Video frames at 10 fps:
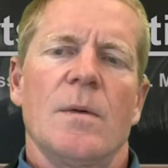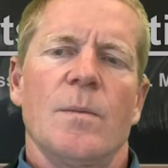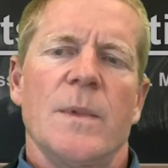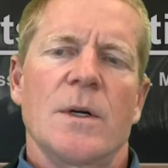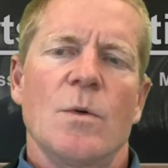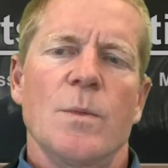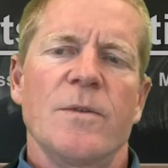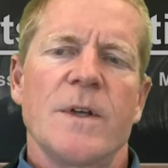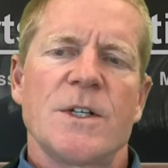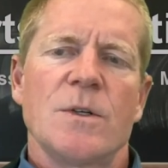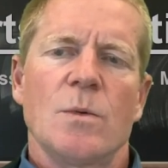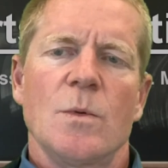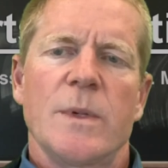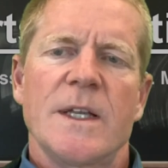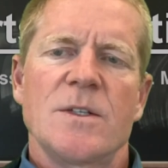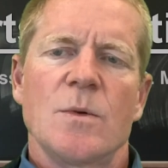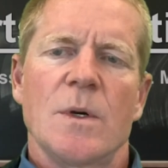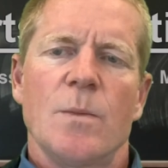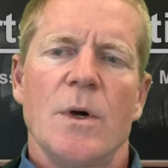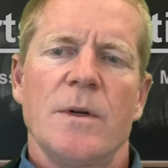medical professional would place you
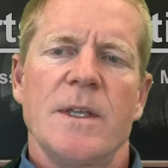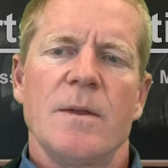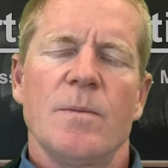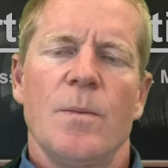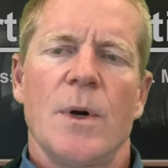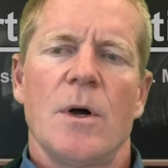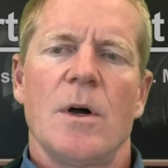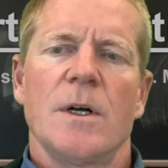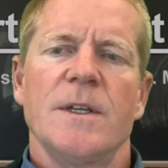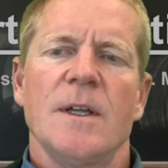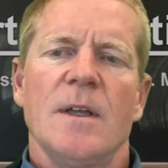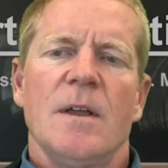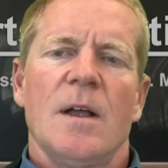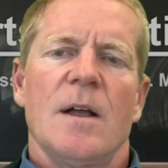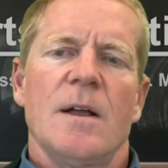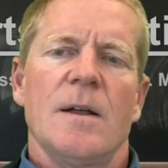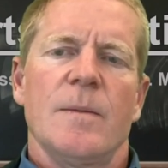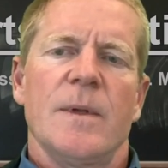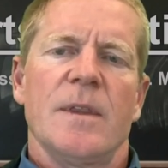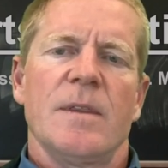in a body pod
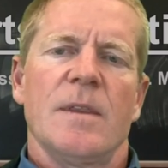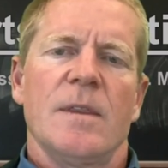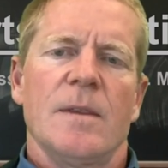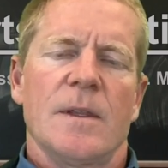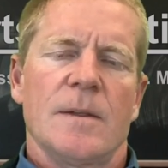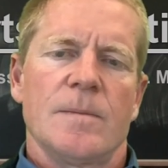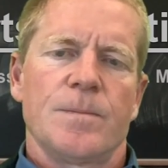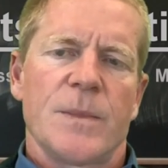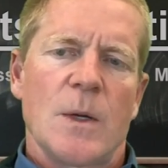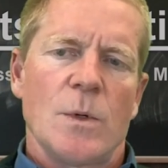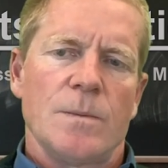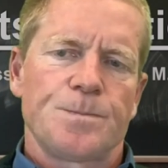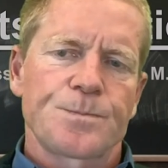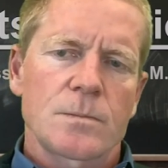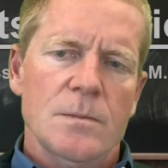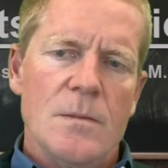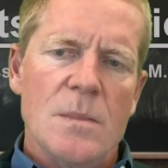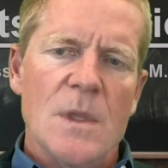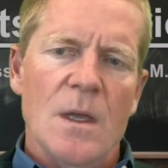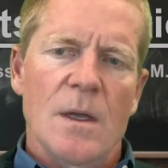um, and um, they would
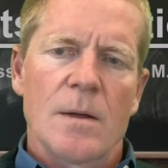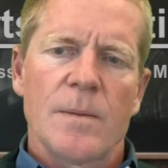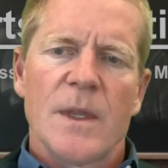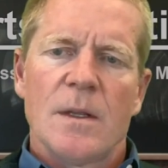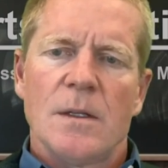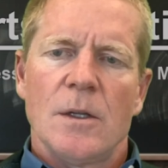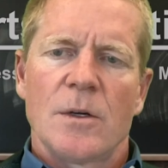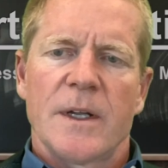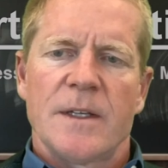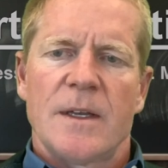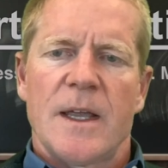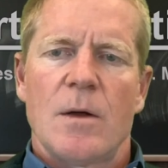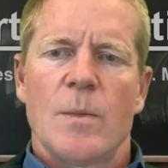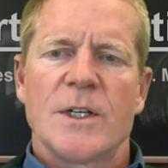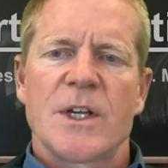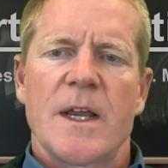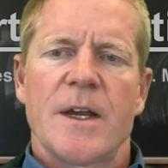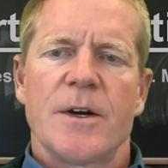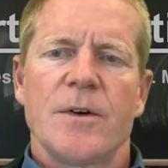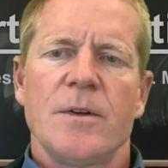uh, look at how much
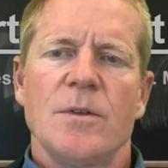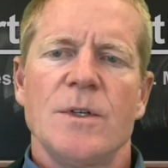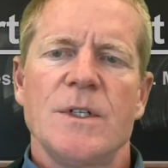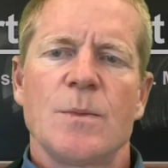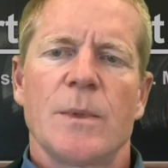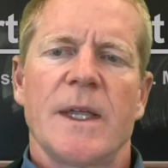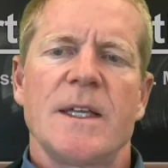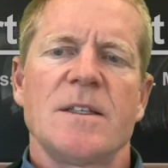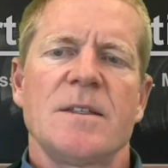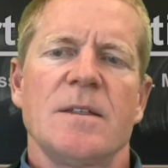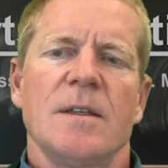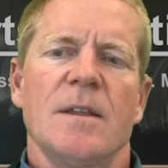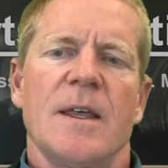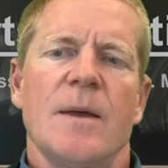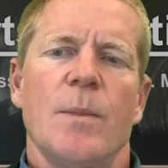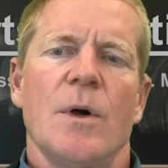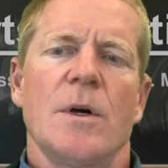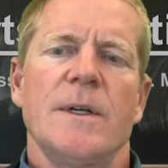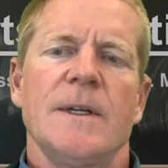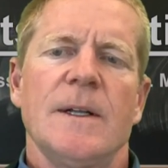air you displace in that
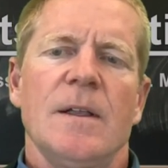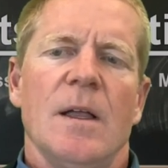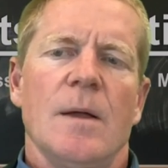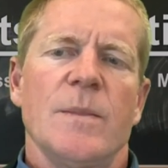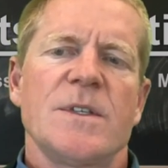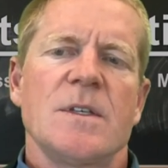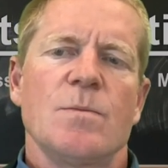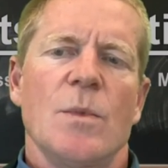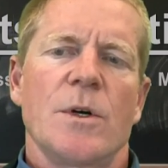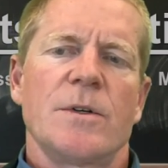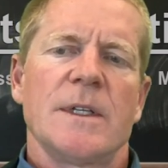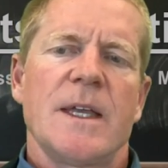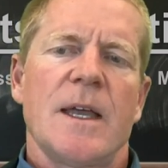pod. Um, this is moderately